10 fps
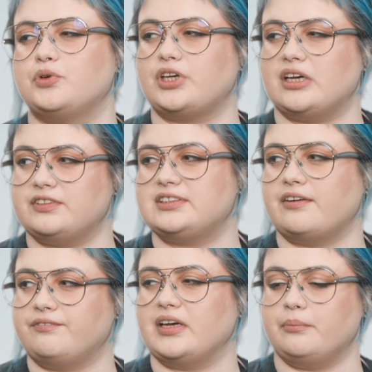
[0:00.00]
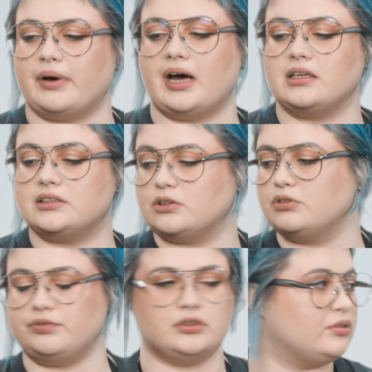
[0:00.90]
to give something back. So
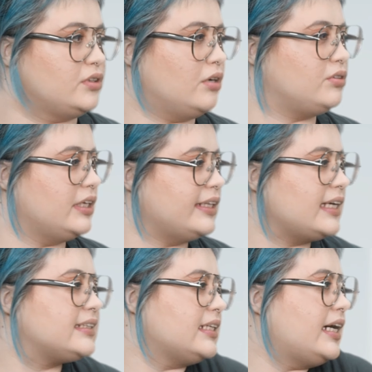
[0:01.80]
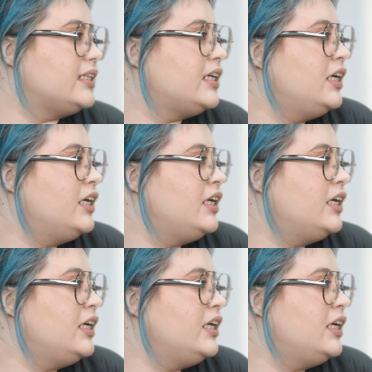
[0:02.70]
if you could go to the next slide.